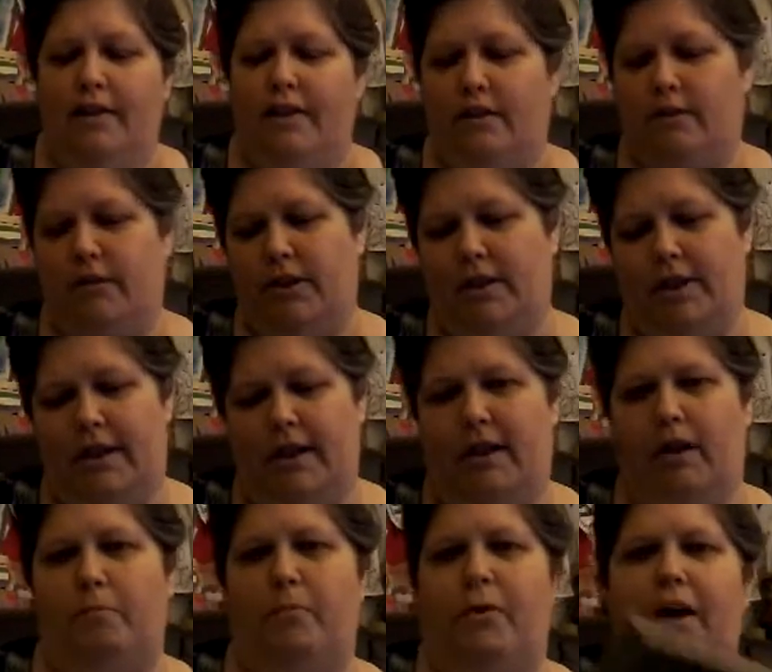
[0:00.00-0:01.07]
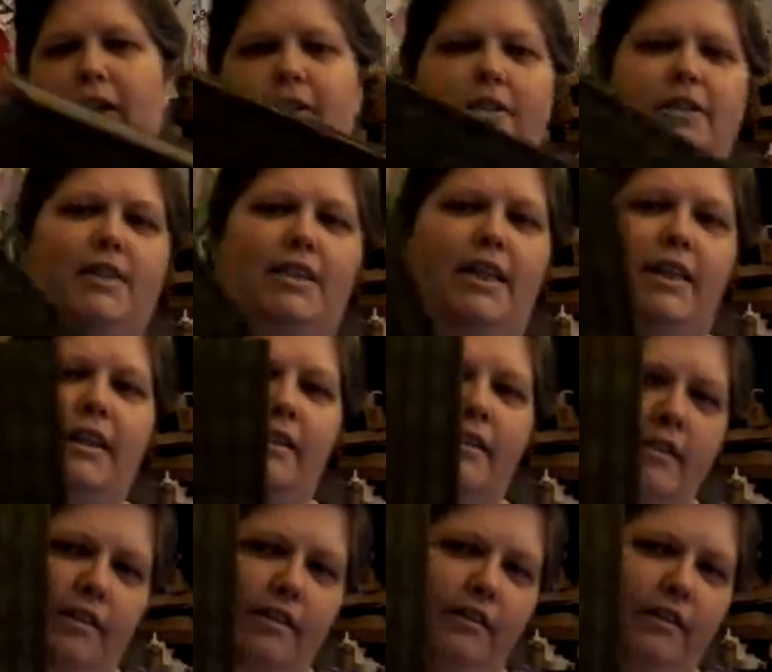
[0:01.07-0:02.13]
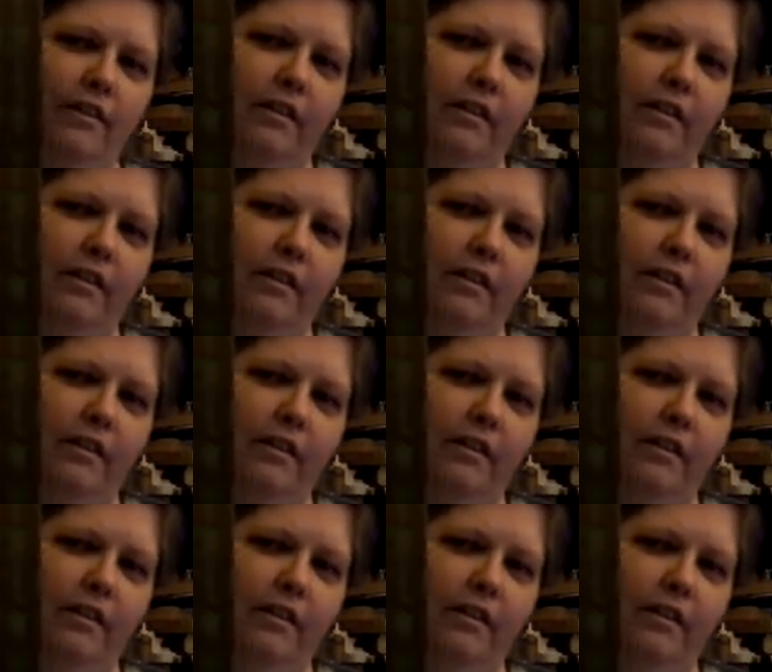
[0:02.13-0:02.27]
this was sticking up where I could see it,